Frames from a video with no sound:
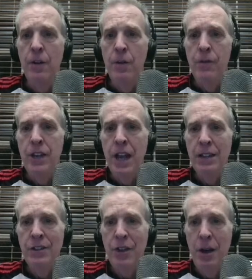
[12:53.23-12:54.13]
We've
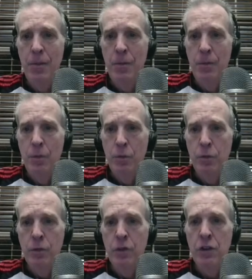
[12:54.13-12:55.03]
got some
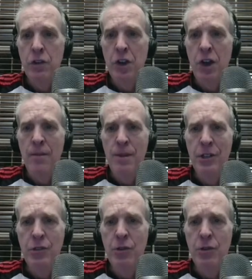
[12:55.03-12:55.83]
good comments.